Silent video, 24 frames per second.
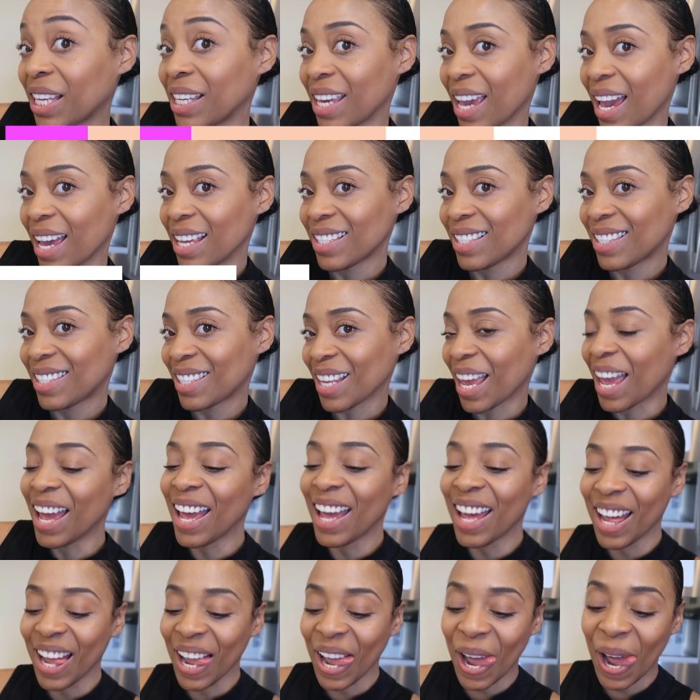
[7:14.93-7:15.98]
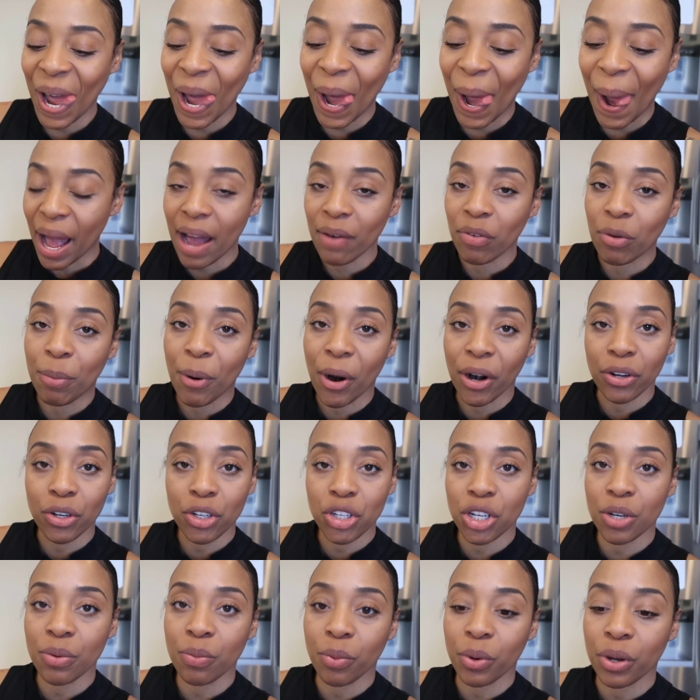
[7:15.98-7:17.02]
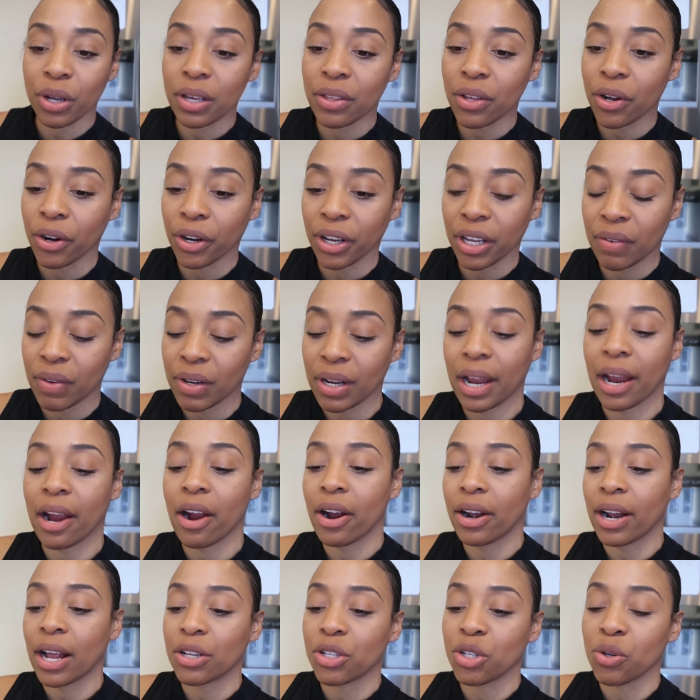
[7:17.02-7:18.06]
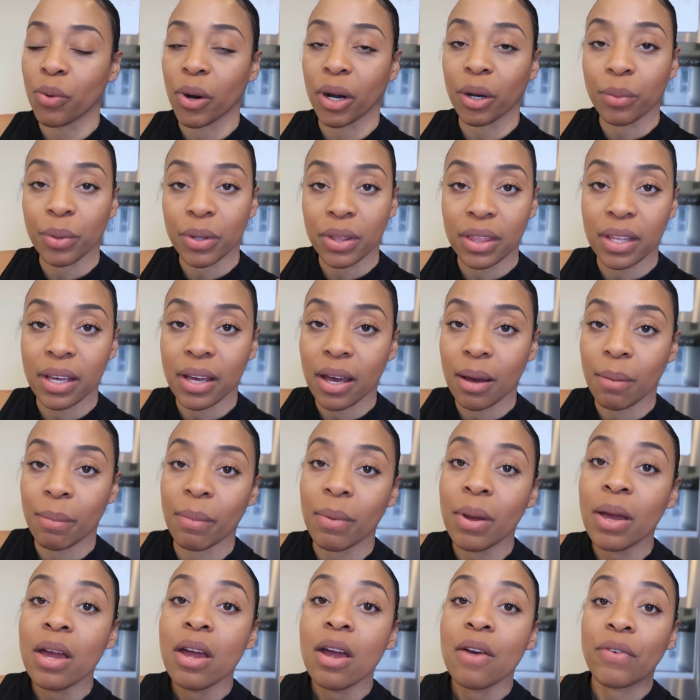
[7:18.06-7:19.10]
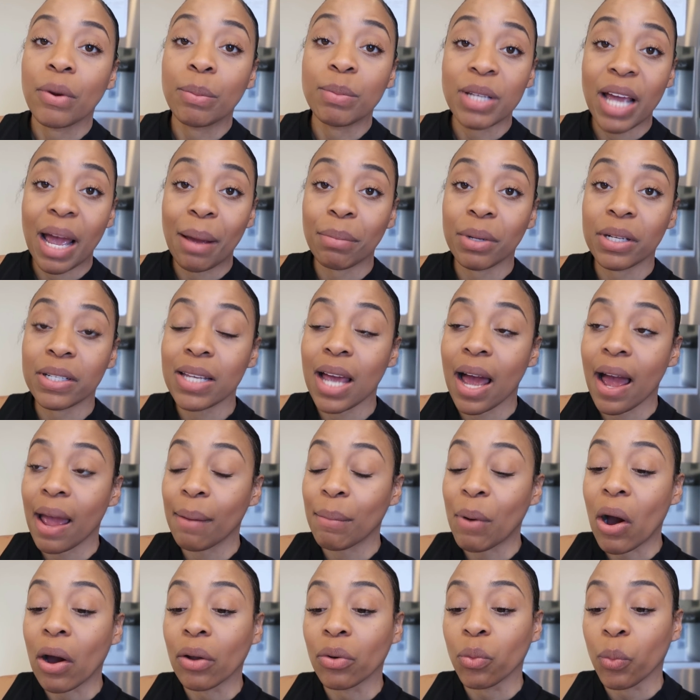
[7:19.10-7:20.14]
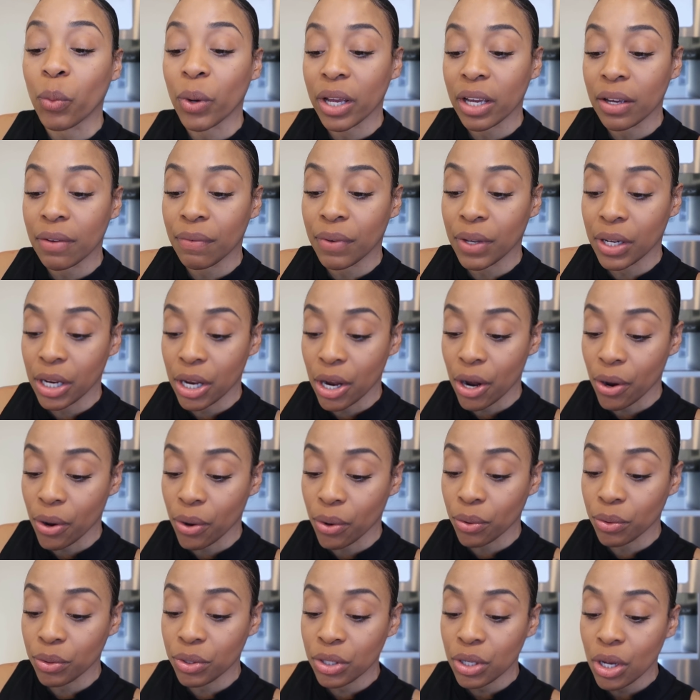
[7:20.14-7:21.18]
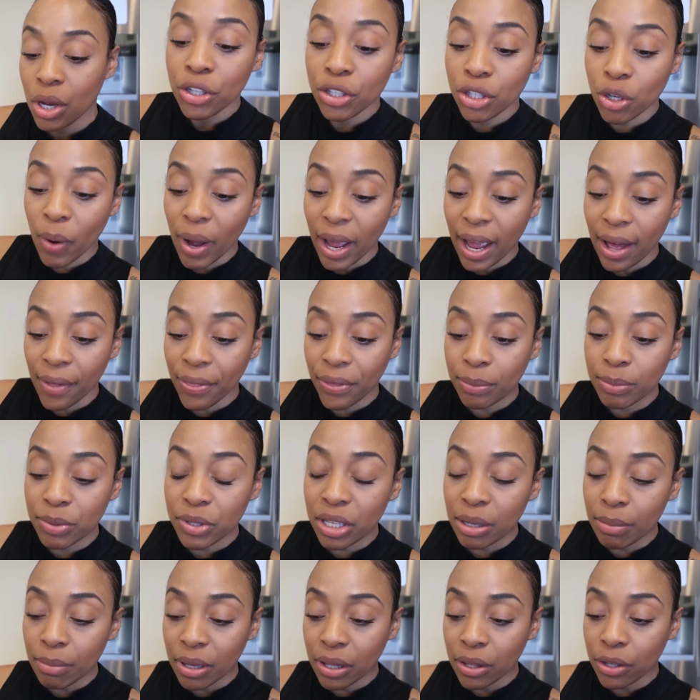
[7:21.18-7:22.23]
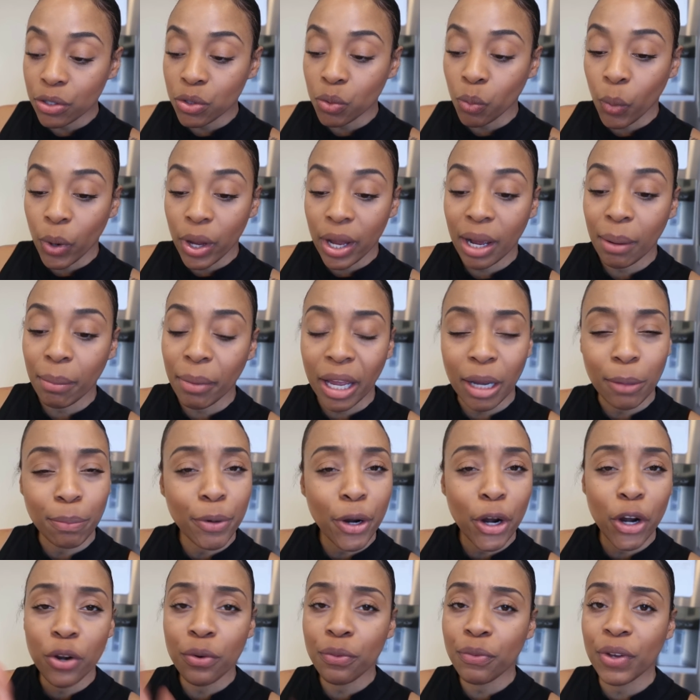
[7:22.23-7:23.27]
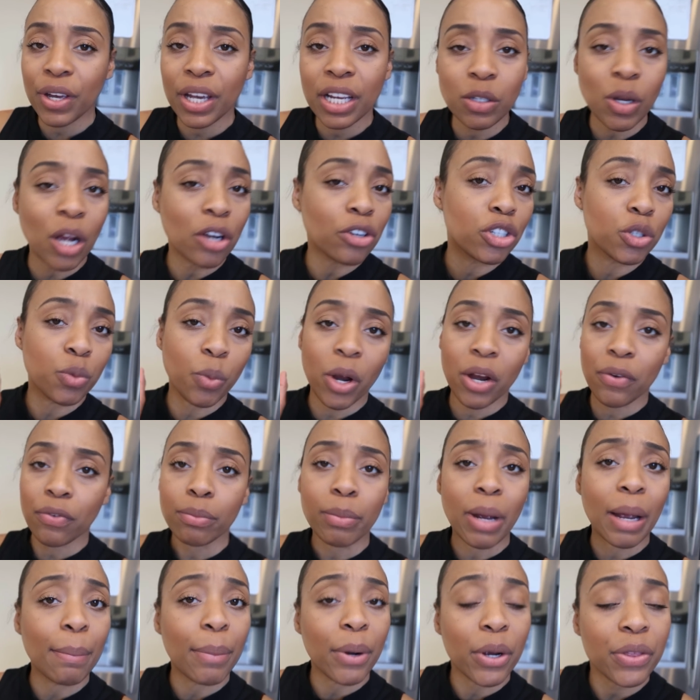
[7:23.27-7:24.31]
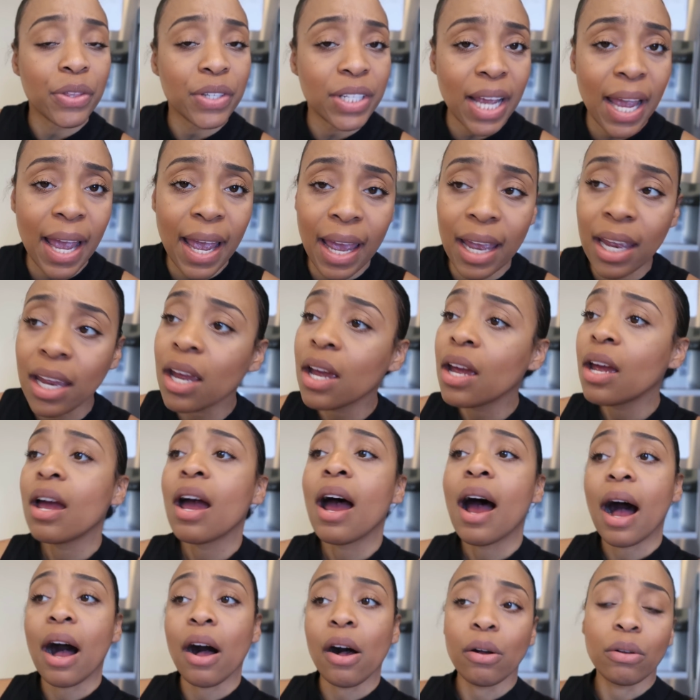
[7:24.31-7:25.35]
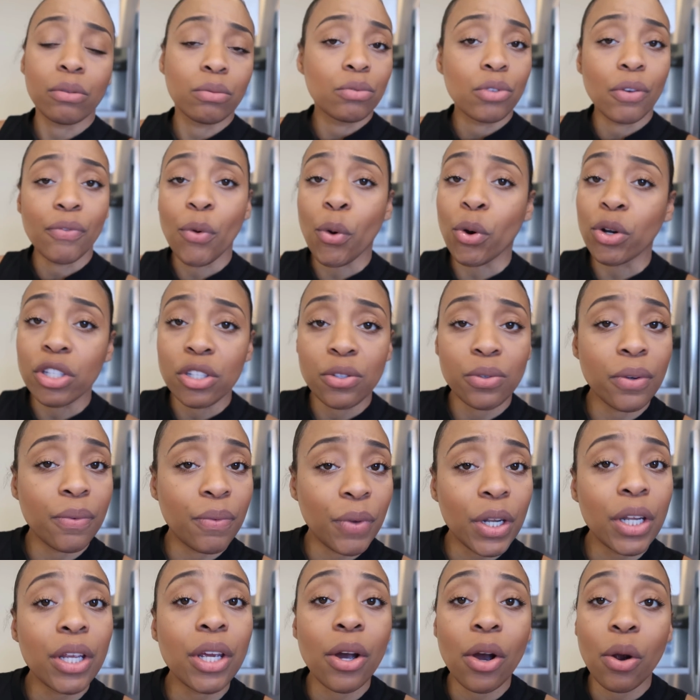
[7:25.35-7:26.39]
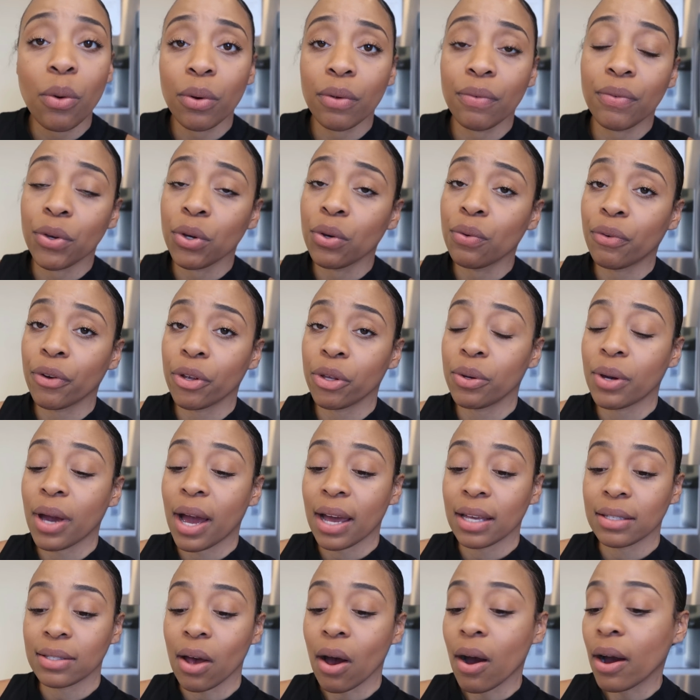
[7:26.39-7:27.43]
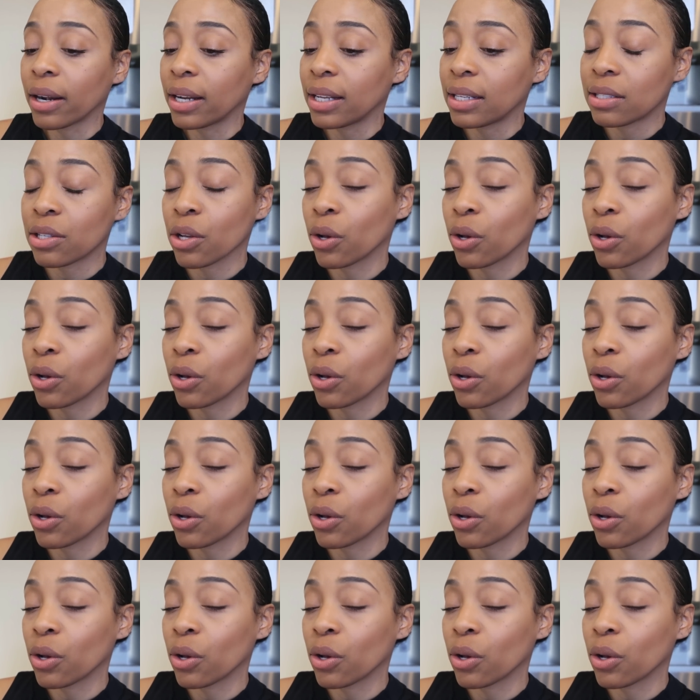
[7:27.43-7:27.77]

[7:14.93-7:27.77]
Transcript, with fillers: Yes. I have a partnership with Her Given Hair and I do work with them from time to time on wig videos. So I had them send me this wig. I'm like, perfect, I'll just wear it for my birthday. I'll of course do a video review for you guys on it.